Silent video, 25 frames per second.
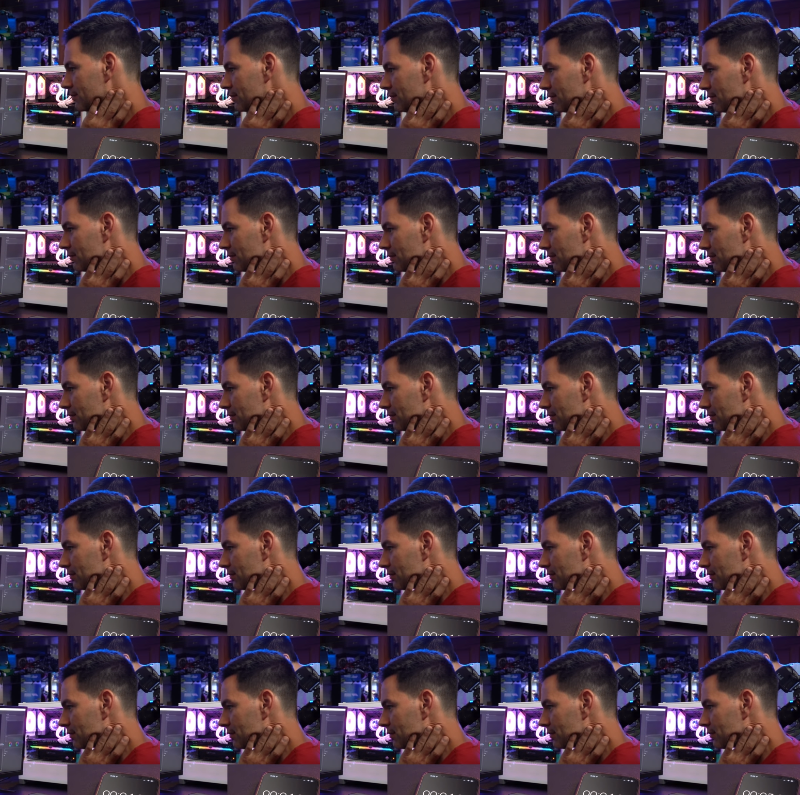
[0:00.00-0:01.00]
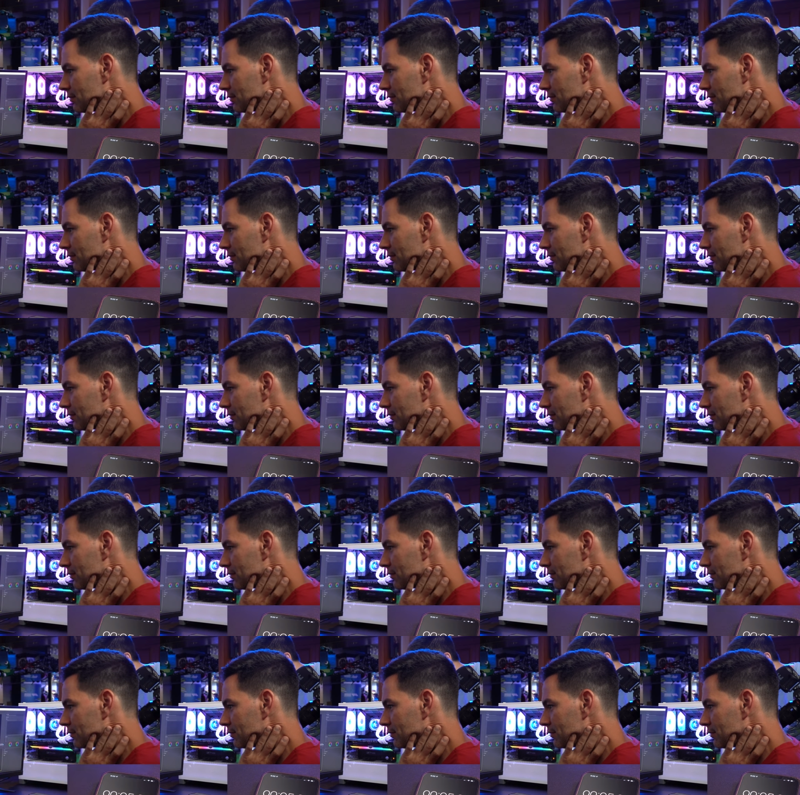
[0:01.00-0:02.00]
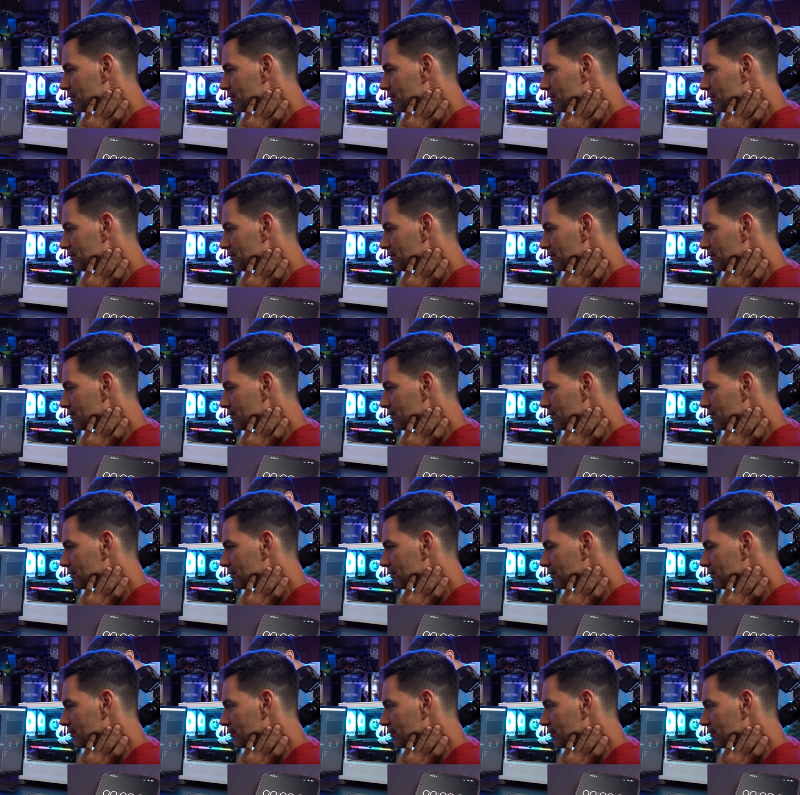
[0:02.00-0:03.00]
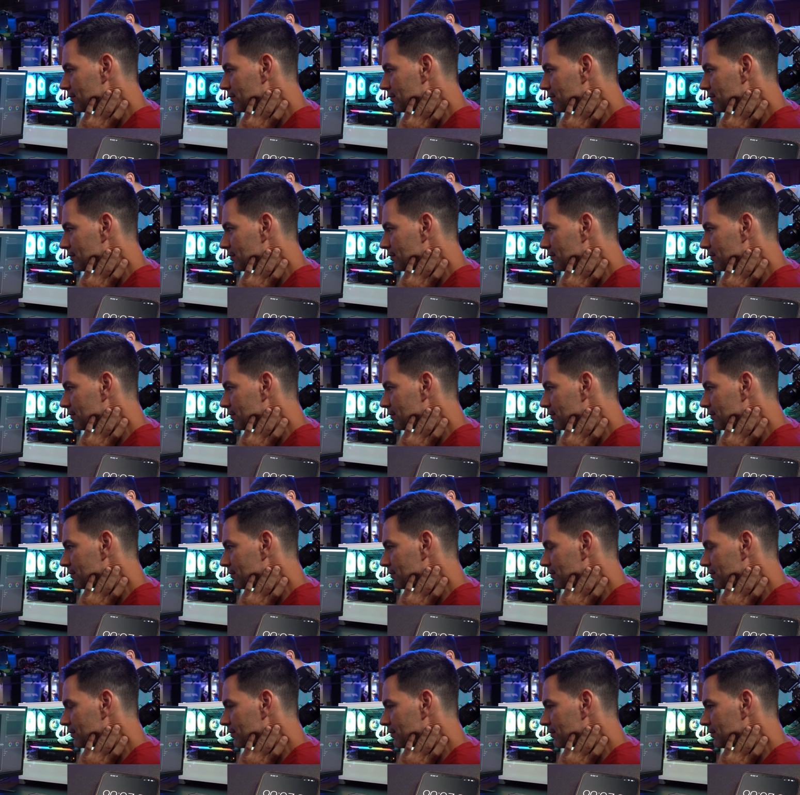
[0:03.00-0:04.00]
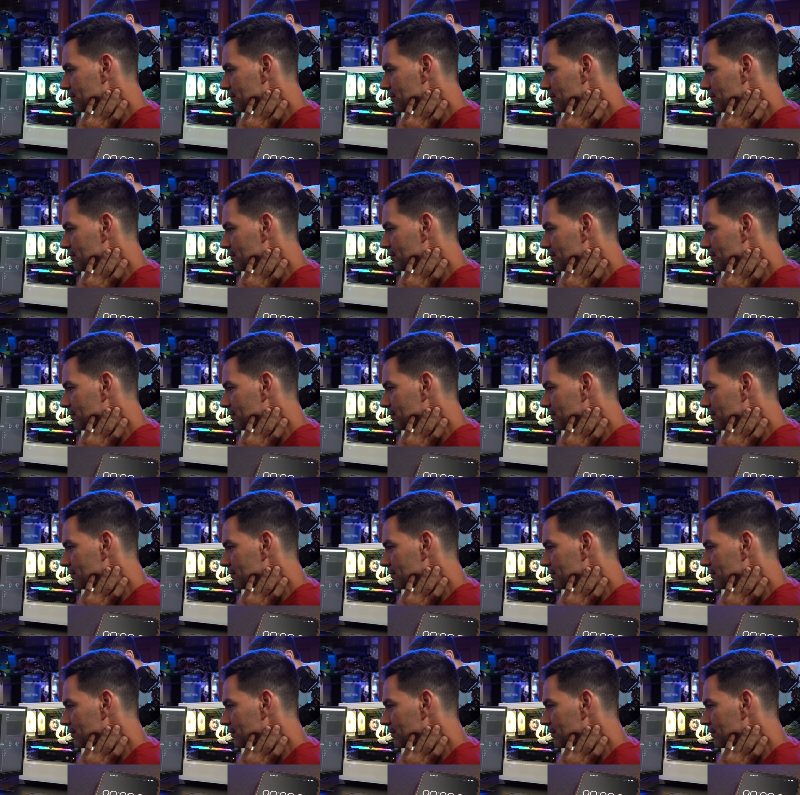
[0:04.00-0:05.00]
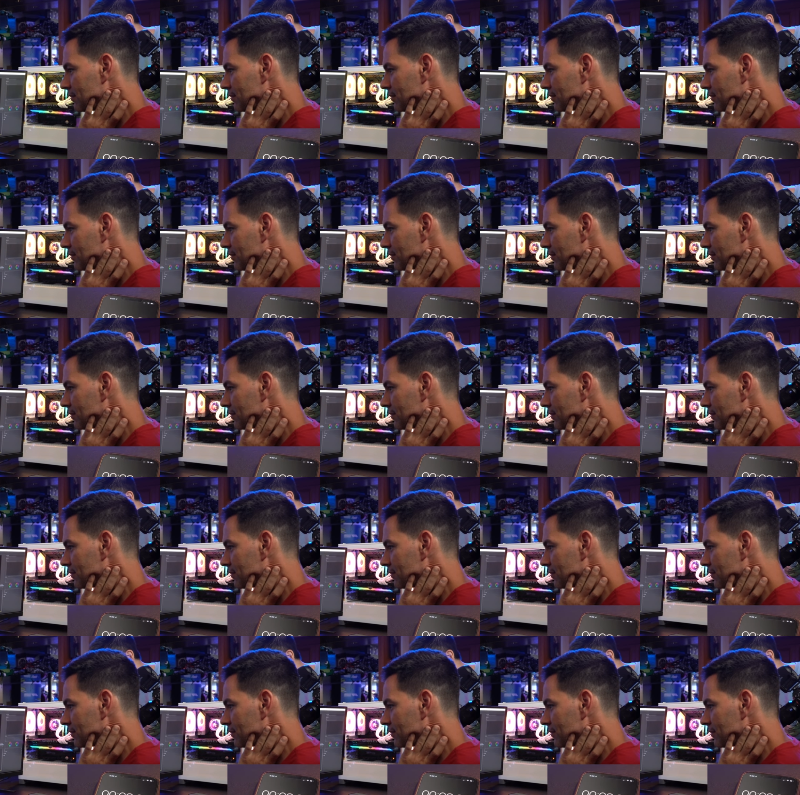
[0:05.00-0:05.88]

[no speech]